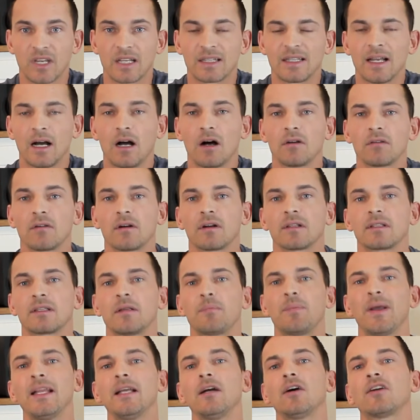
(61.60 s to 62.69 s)
Now,
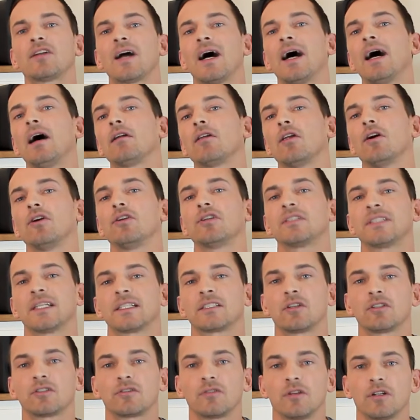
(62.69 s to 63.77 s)
depending on how low your
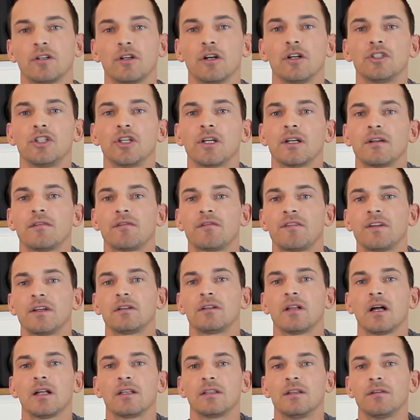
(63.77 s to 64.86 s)
testosterone goes, you're going to
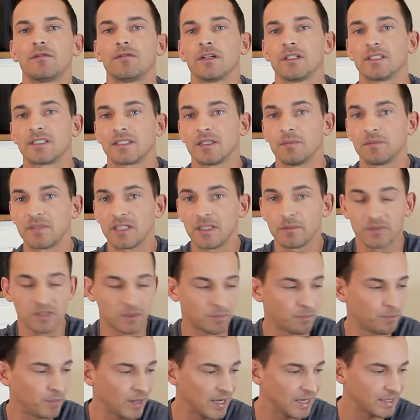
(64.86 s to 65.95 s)
feel different symptoms,
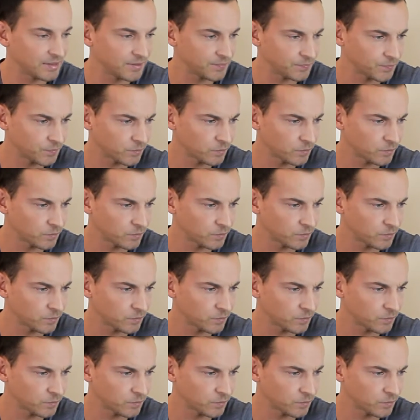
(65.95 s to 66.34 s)
but